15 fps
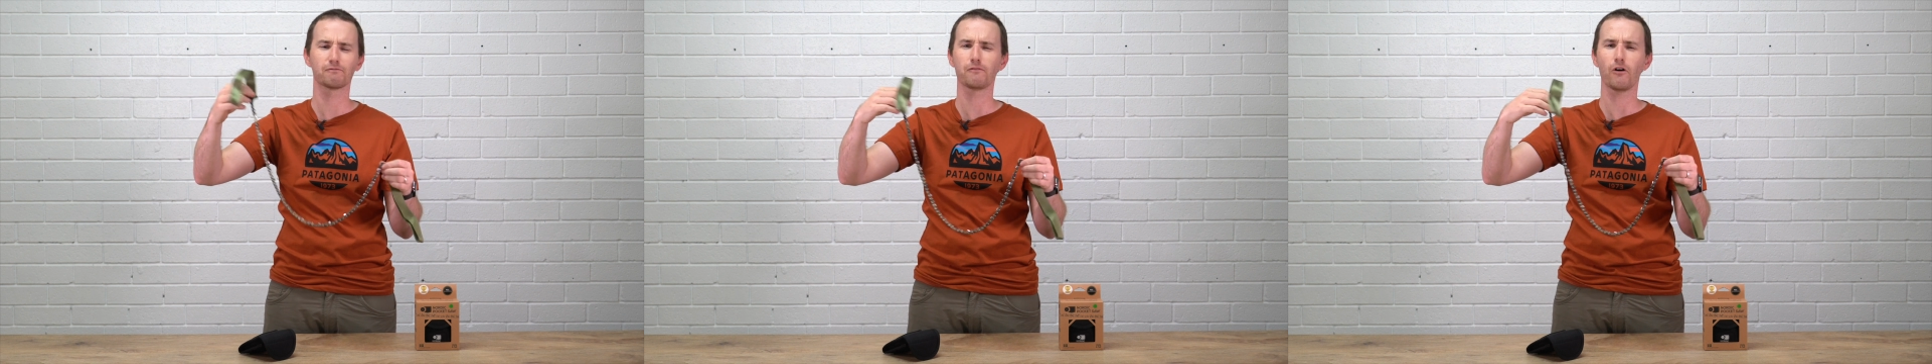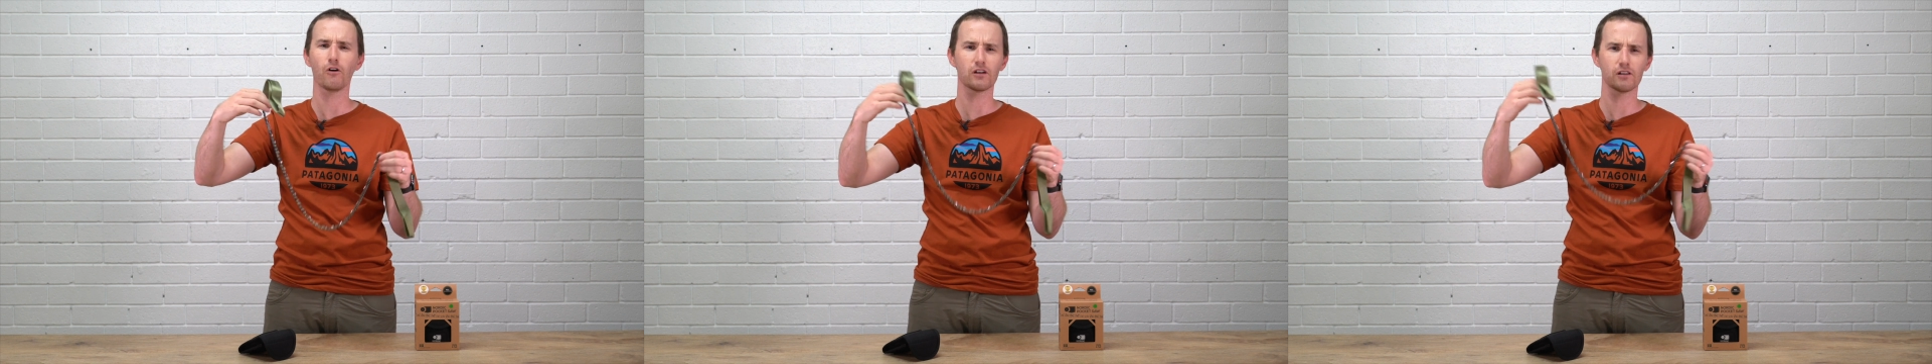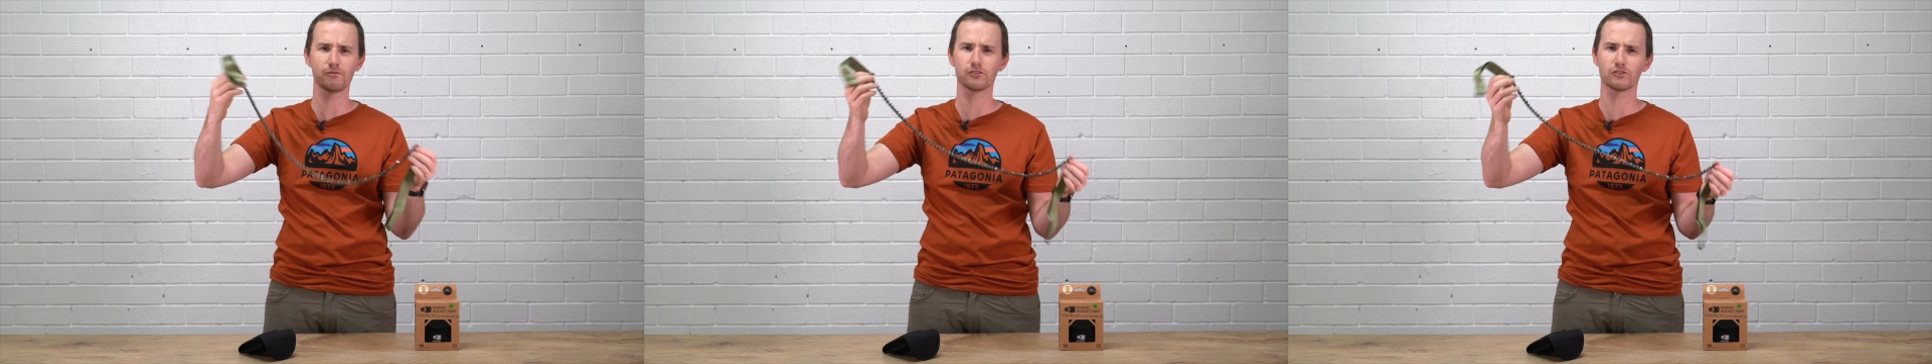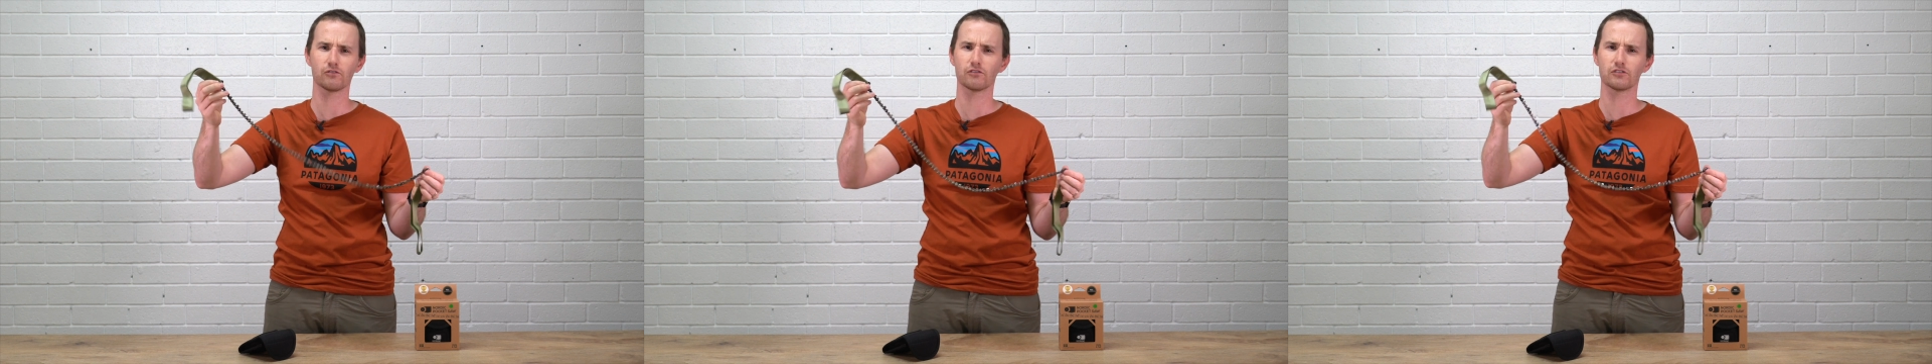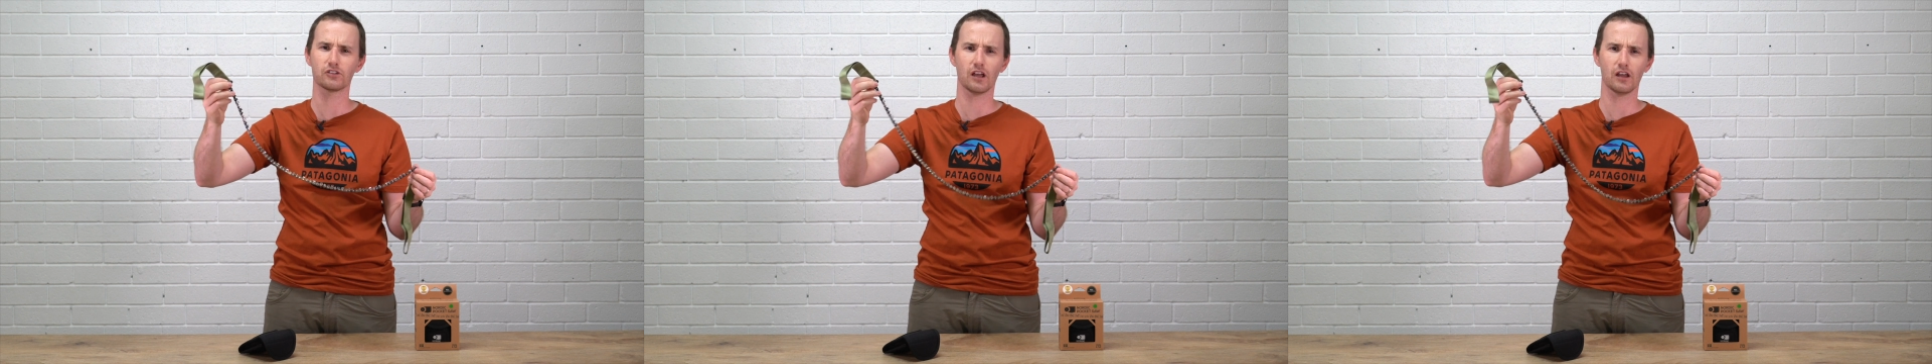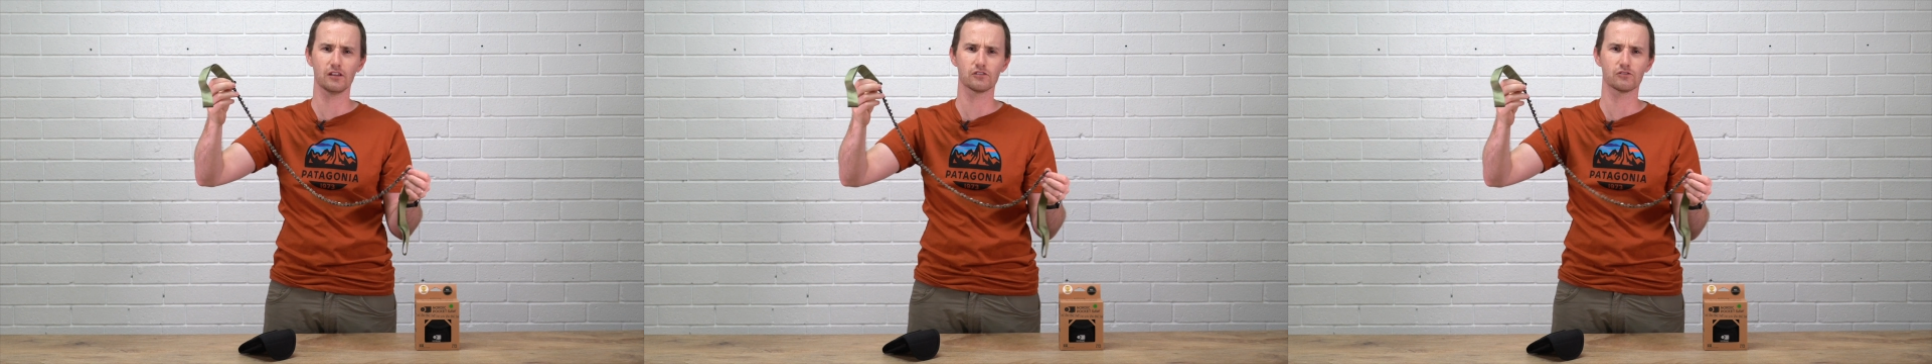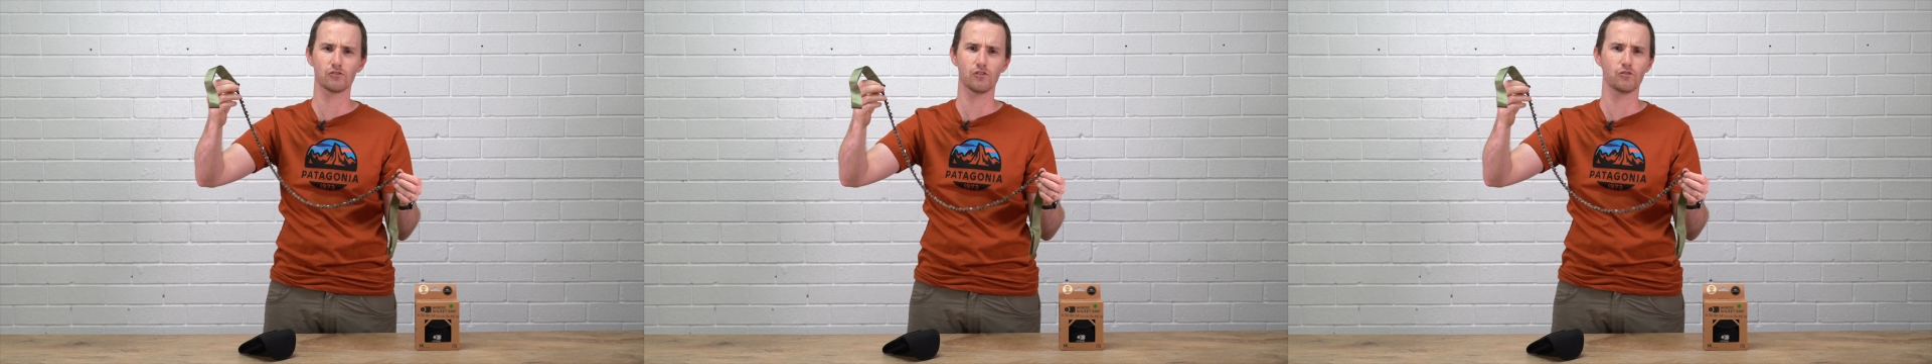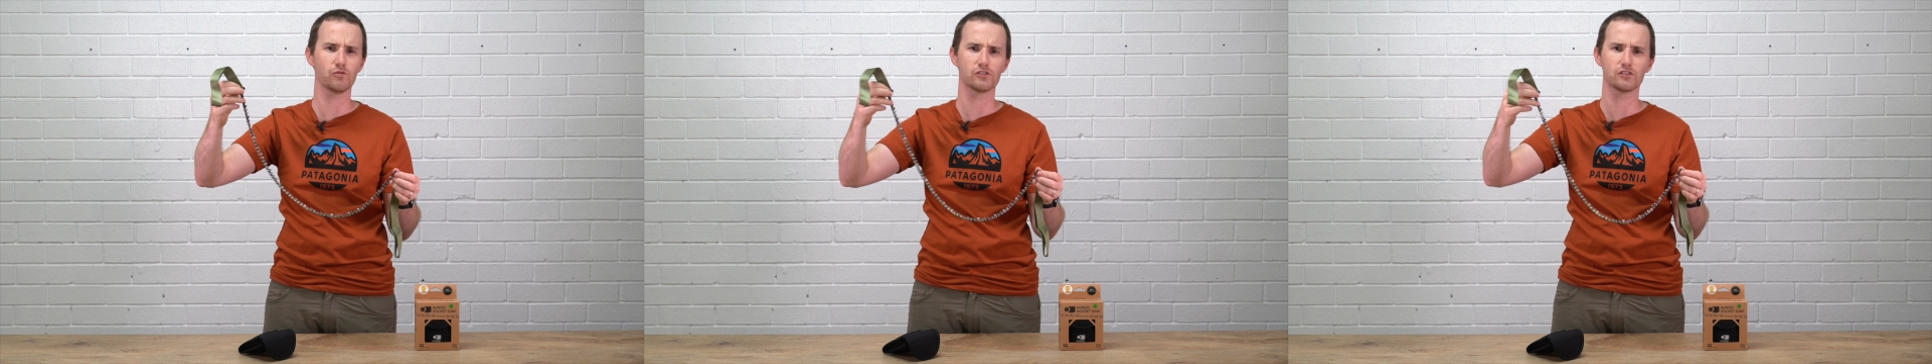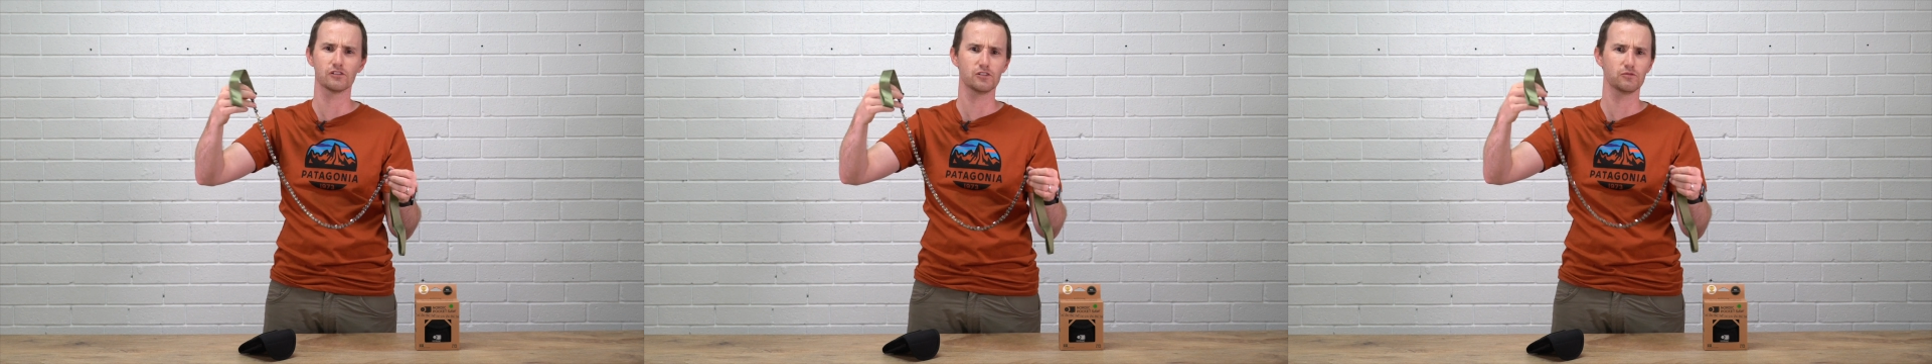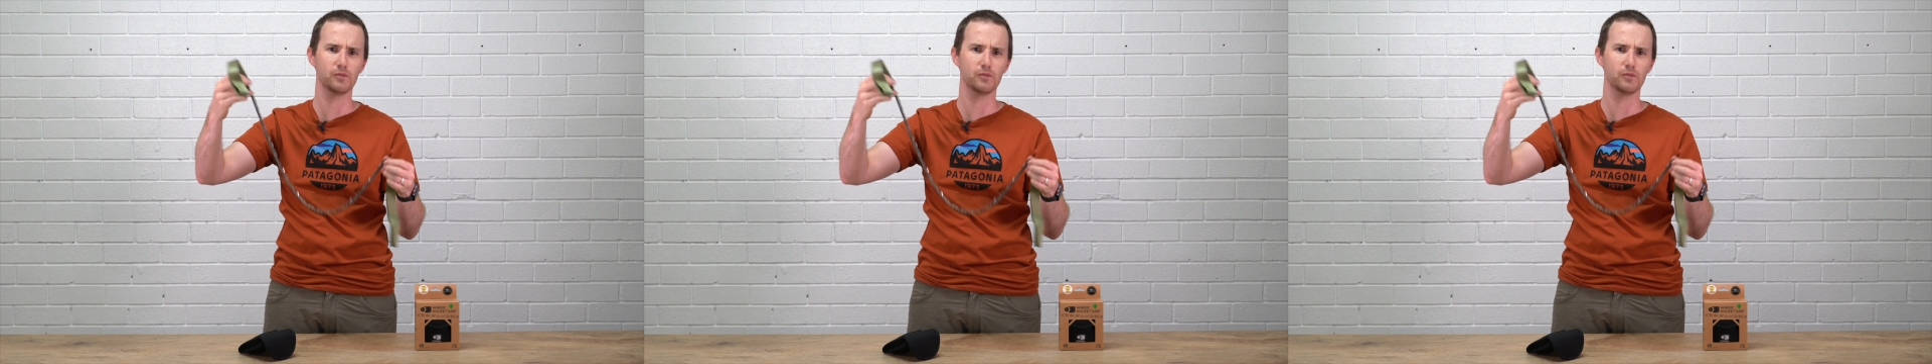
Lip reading: Fine if it's on a chainsaw which is